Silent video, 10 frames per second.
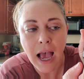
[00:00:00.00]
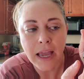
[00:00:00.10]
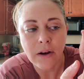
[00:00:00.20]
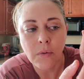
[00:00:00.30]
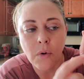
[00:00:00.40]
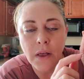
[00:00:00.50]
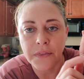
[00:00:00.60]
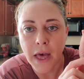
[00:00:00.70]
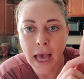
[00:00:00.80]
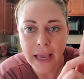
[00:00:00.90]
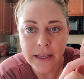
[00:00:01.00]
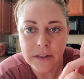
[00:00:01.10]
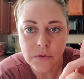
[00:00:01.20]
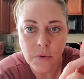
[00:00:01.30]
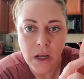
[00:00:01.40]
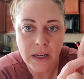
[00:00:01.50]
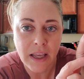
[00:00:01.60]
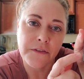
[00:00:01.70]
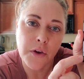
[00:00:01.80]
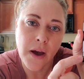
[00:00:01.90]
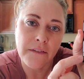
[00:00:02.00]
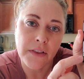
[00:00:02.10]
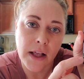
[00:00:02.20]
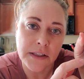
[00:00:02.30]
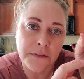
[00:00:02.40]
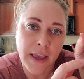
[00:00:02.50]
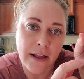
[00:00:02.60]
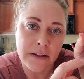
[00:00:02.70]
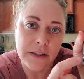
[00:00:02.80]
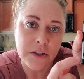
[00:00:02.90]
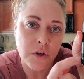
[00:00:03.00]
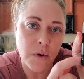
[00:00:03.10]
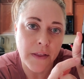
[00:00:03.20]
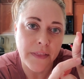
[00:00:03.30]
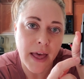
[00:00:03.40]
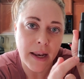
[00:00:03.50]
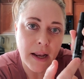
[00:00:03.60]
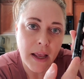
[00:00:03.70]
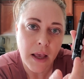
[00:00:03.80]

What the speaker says: I don't want the highest one. If you have lots of calluses, you want that,